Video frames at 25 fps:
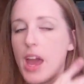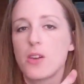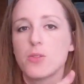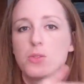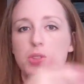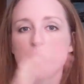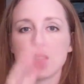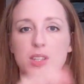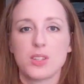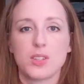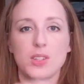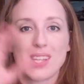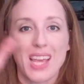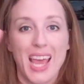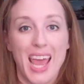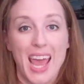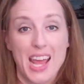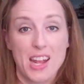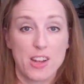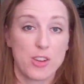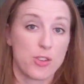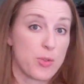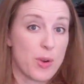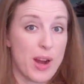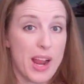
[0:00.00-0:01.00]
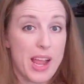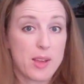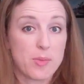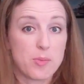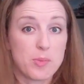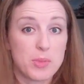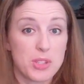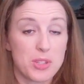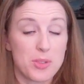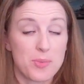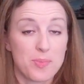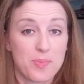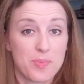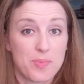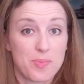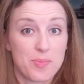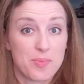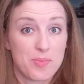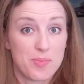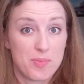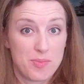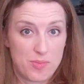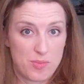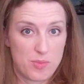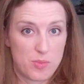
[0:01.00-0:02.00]
ounces and grams,
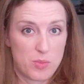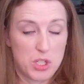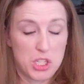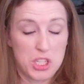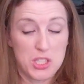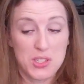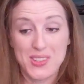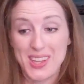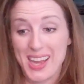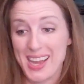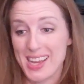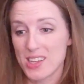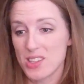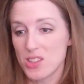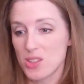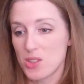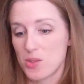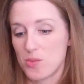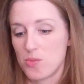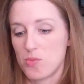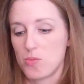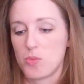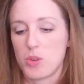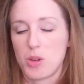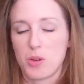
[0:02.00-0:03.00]
which is nice.